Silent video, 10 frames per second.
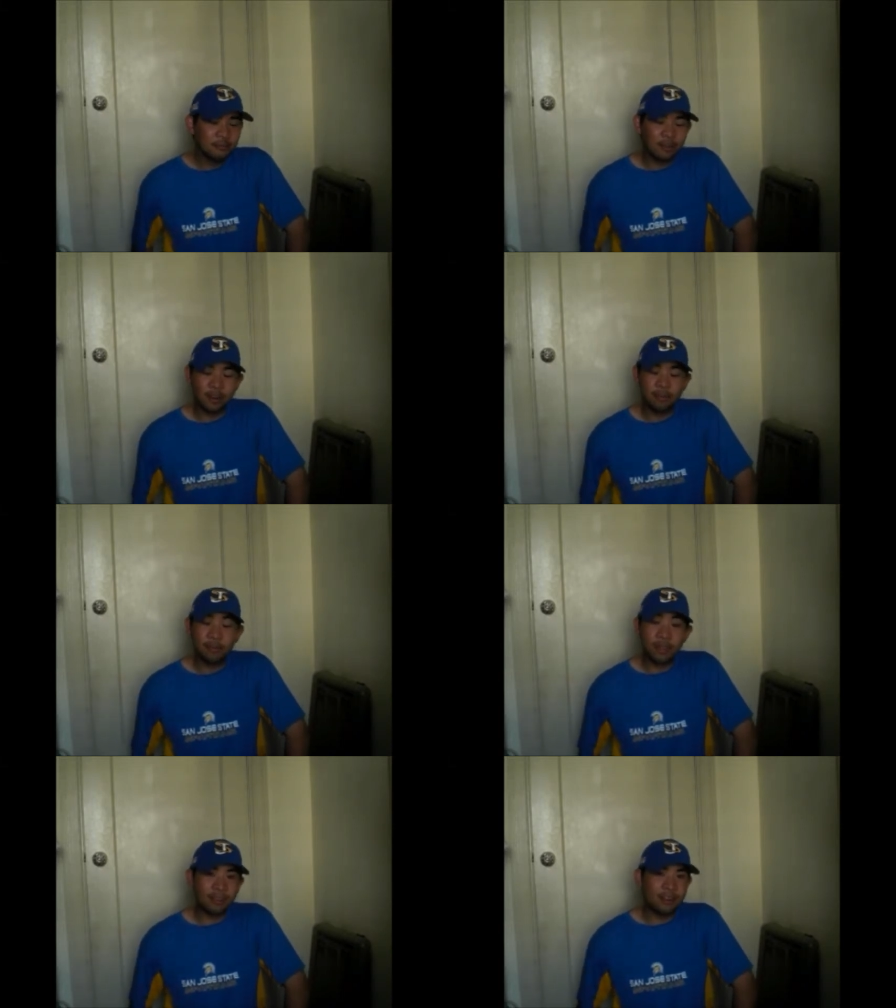But
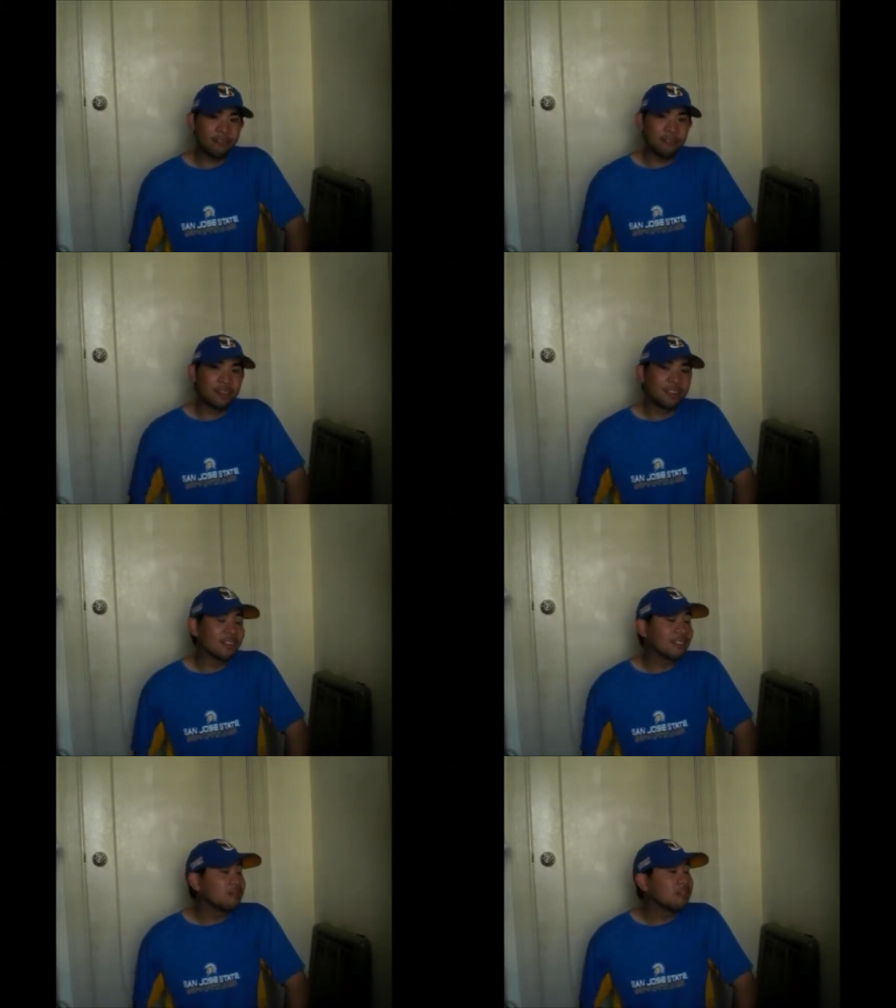uh, enough of me.
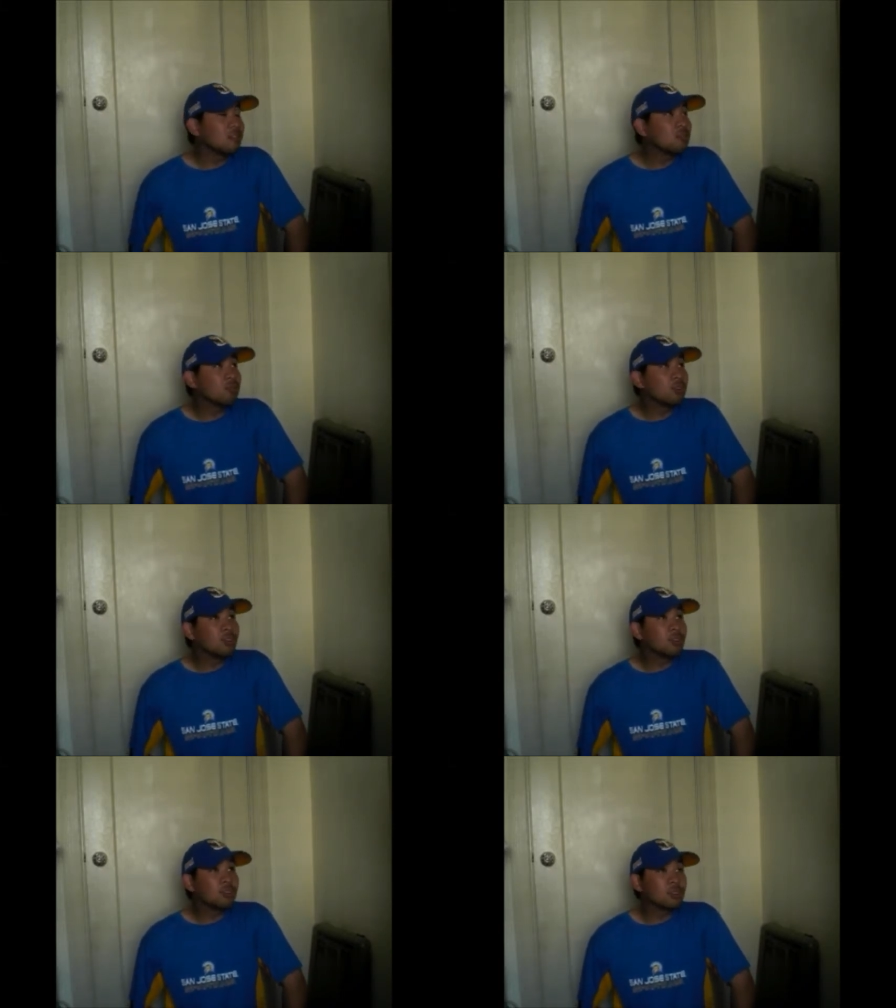That this
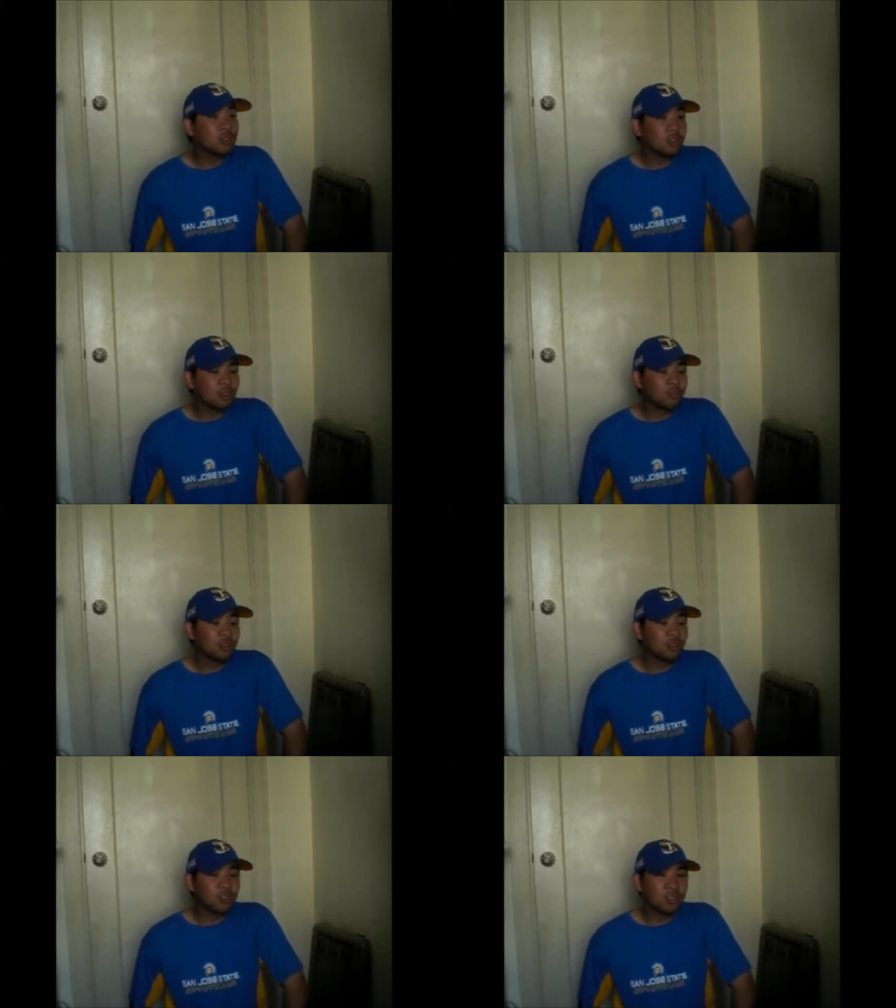was it was
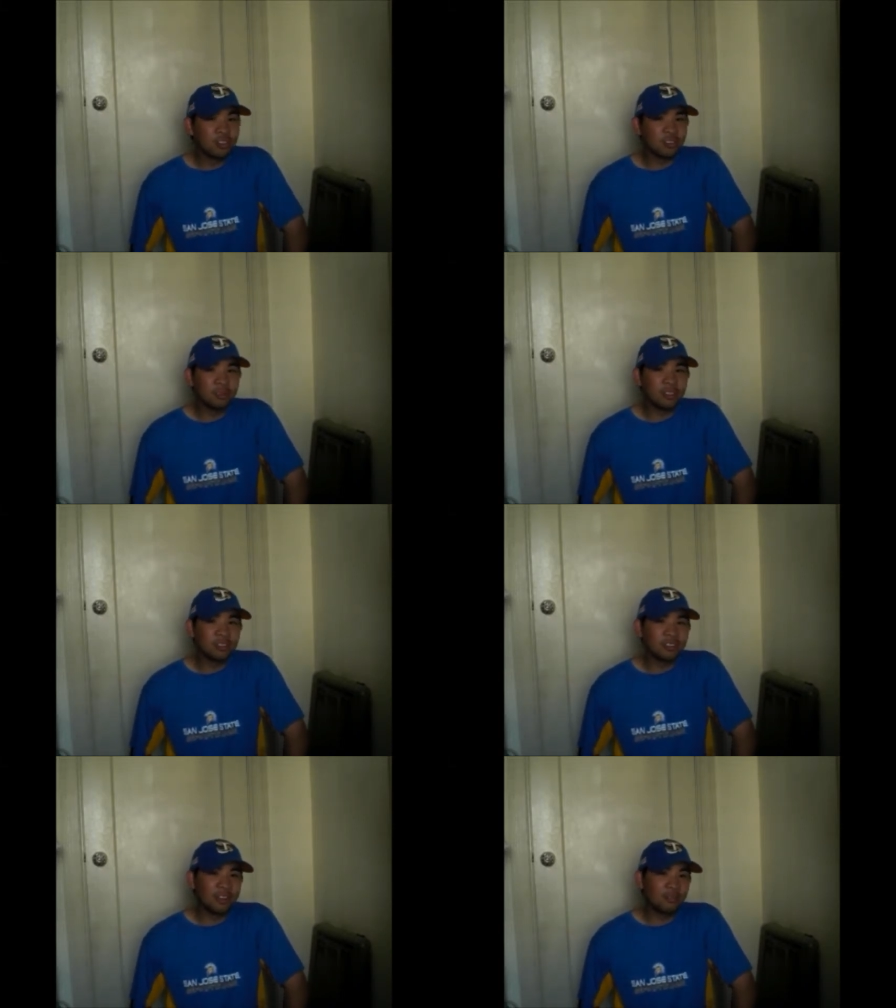a good season
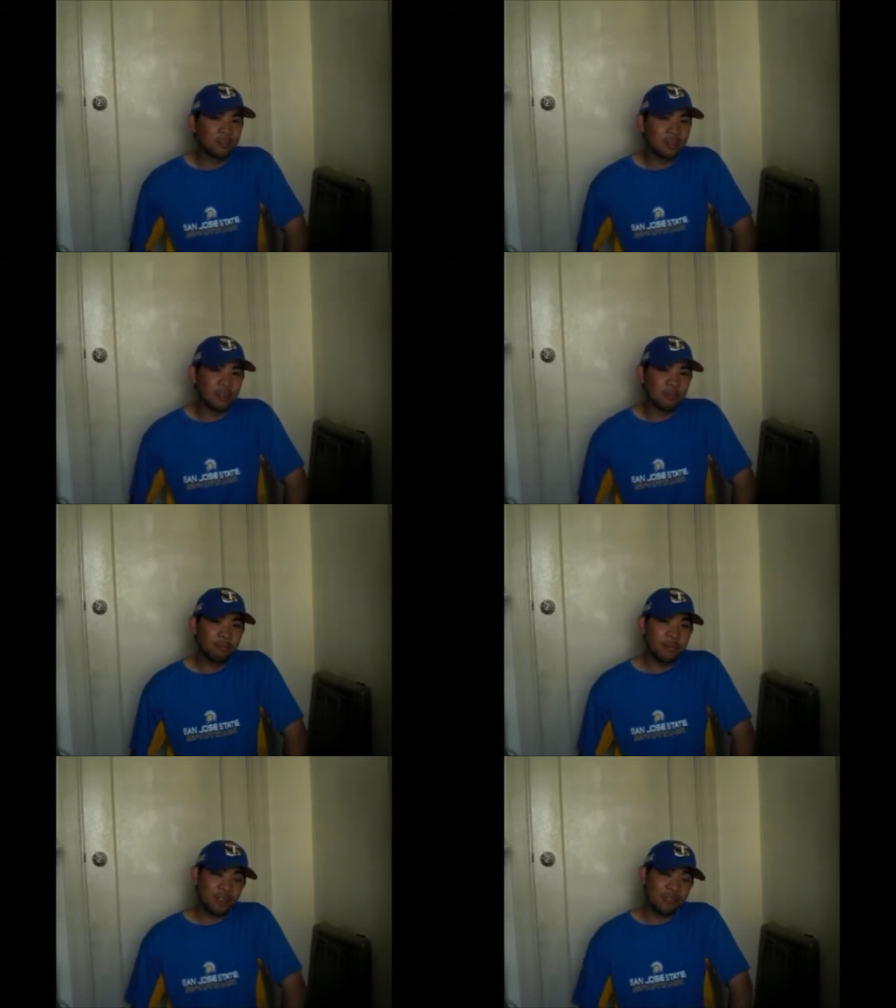because after that,
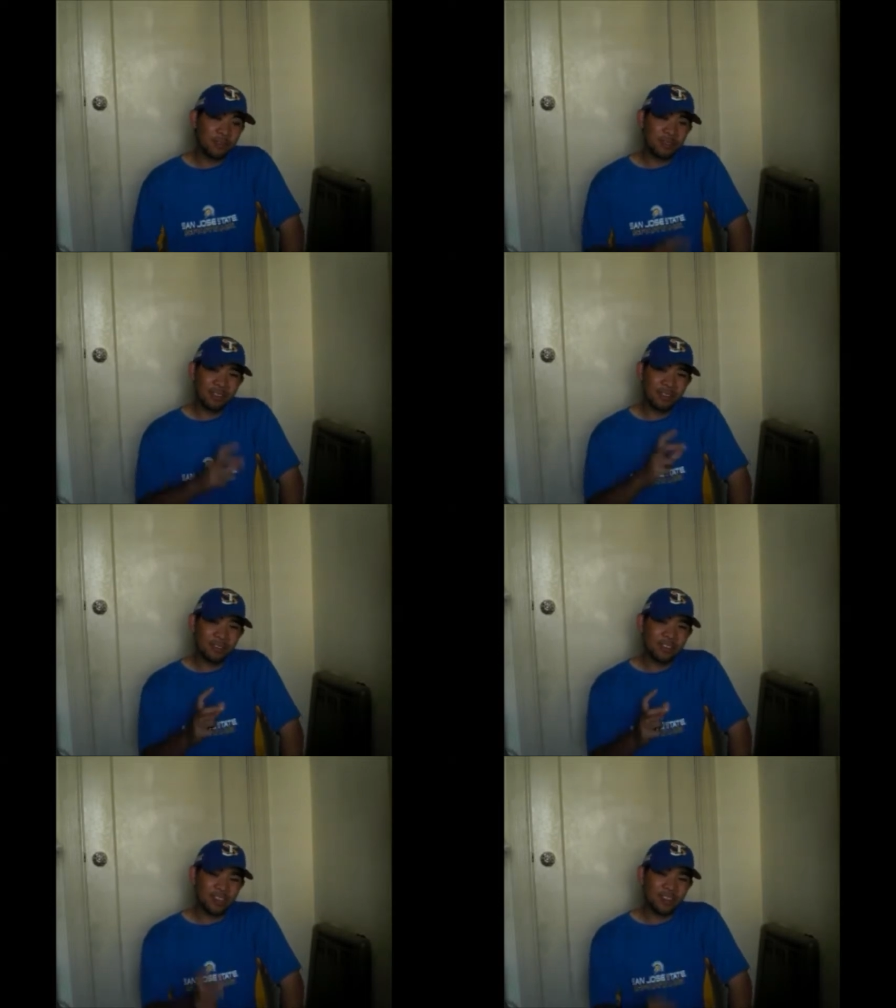after they
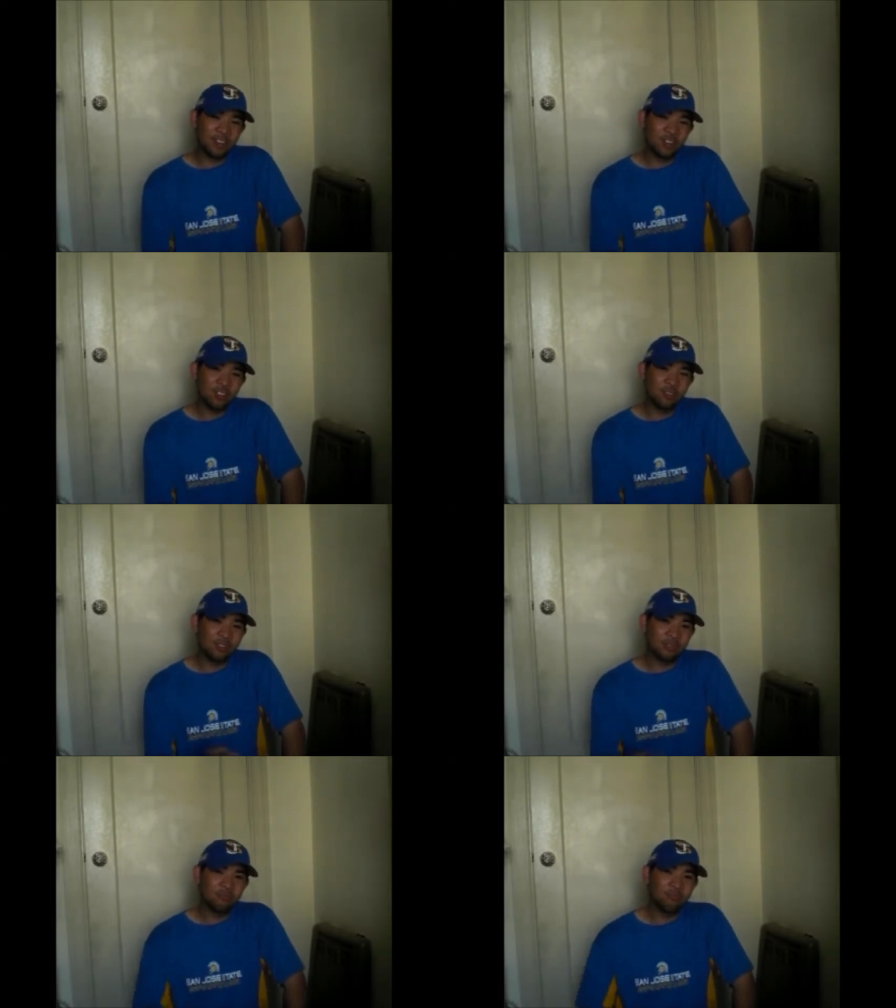lost to Idaho
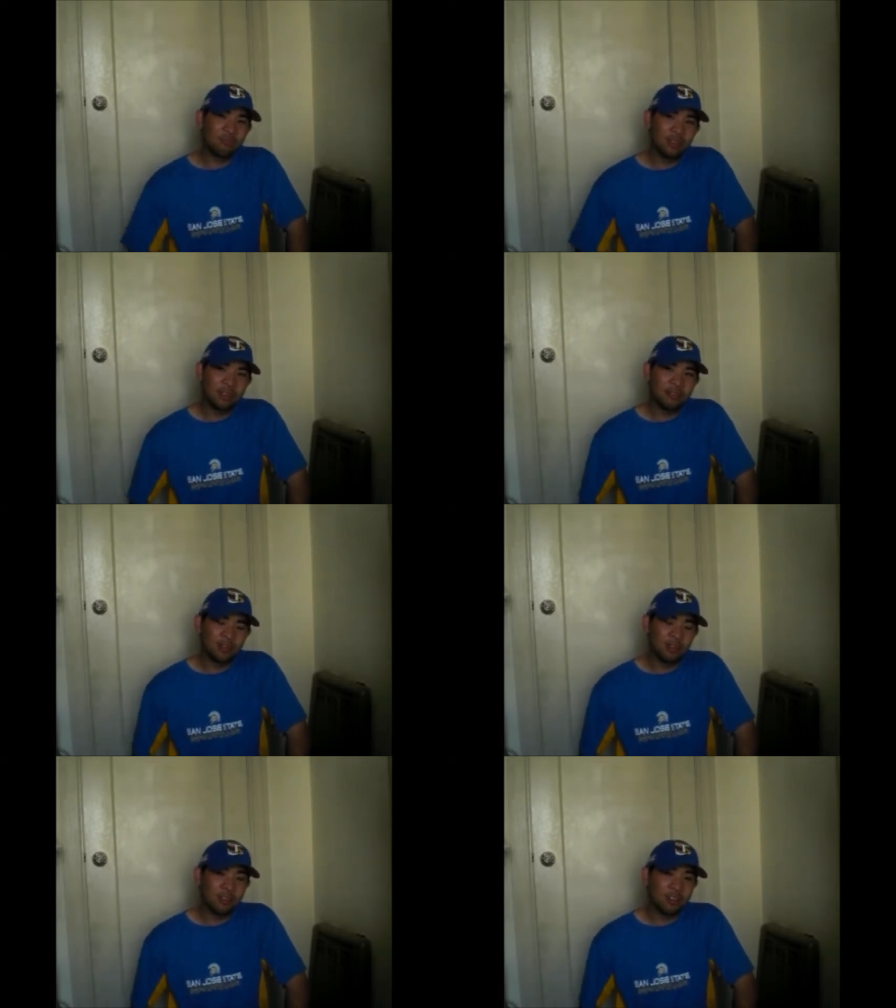and
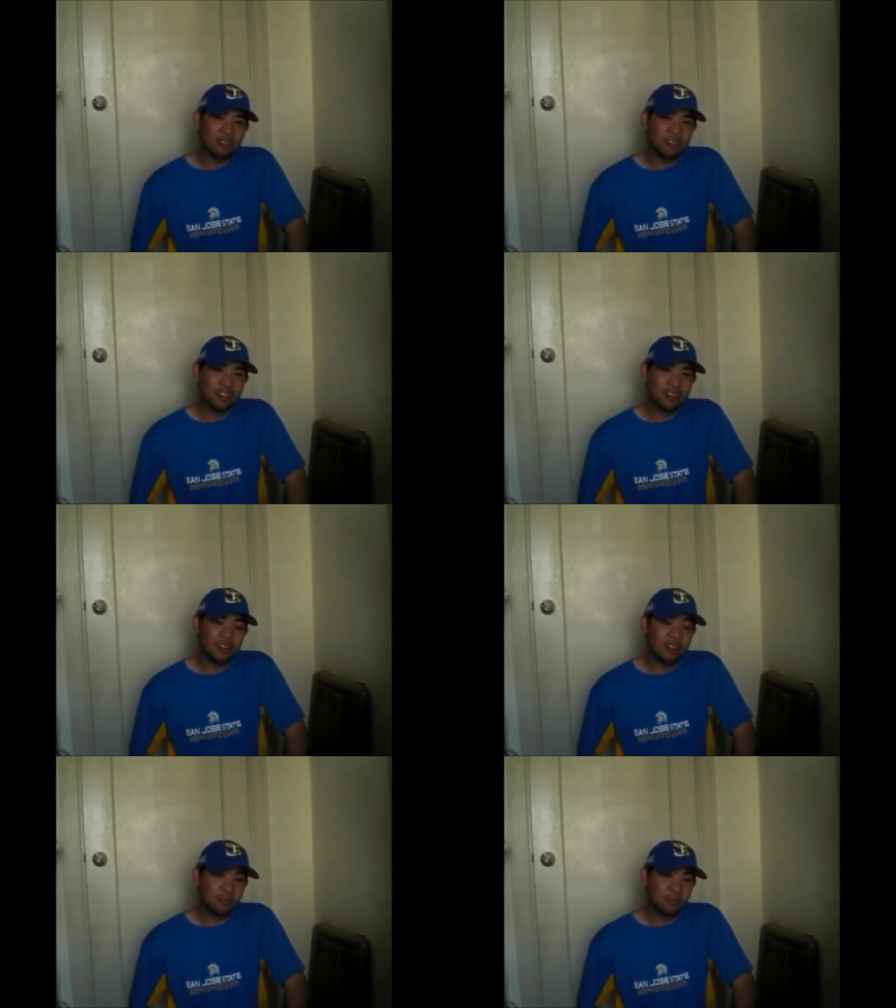and Utah State
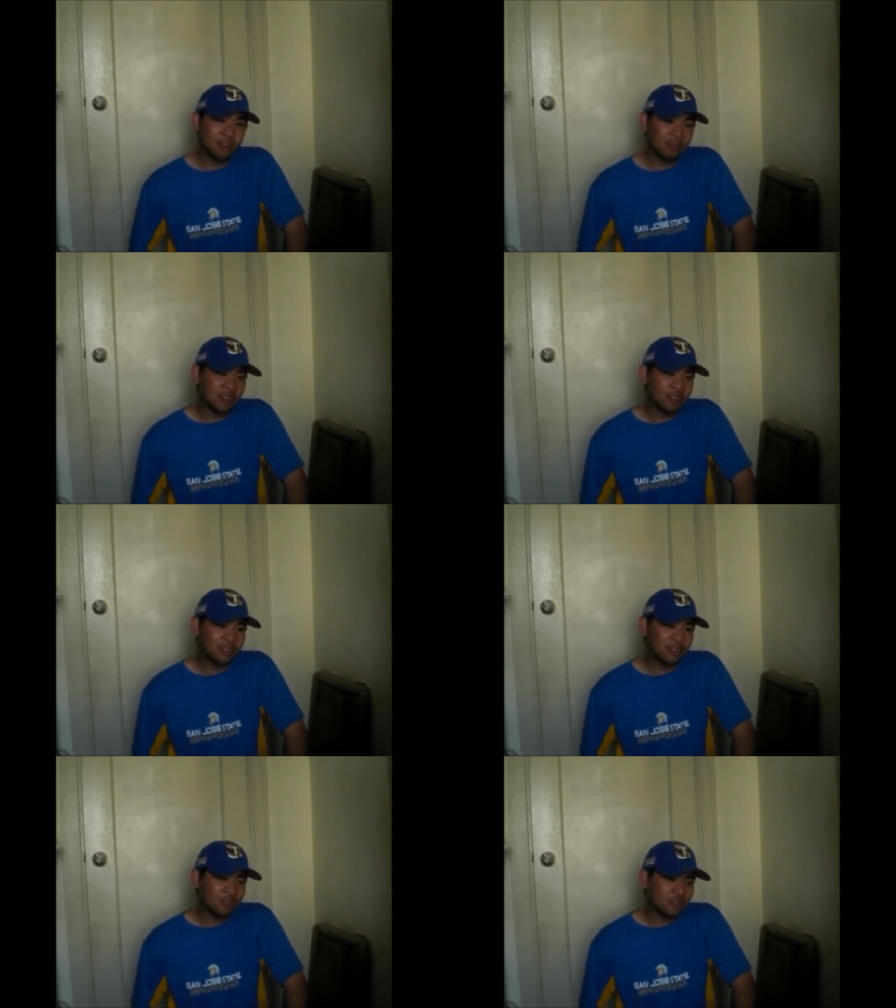in heartbreak fashion,